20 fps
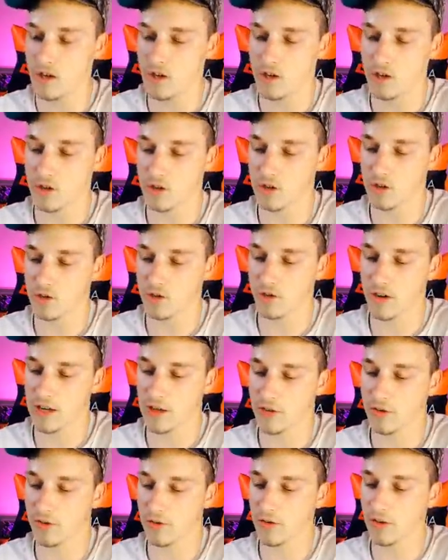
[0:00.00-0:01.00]
straight
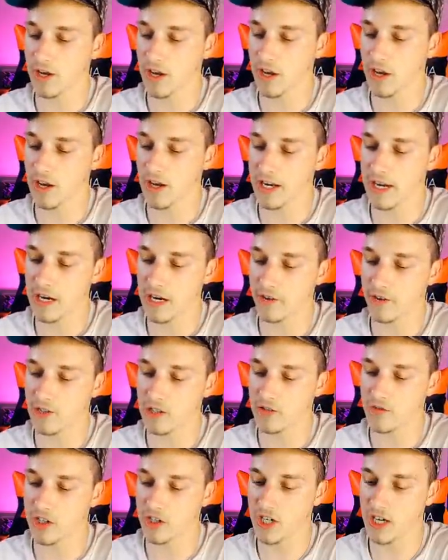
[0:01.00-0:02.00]
through the early eras
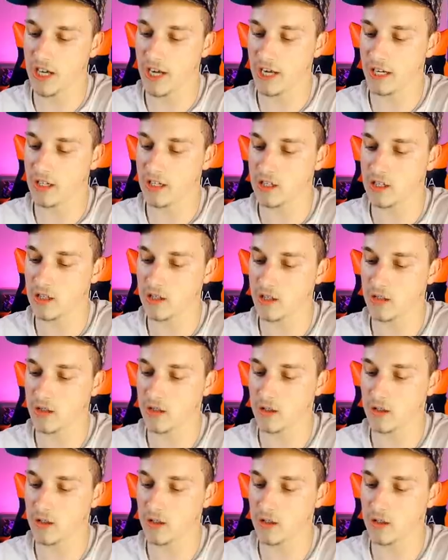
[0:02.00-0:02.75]
of GX.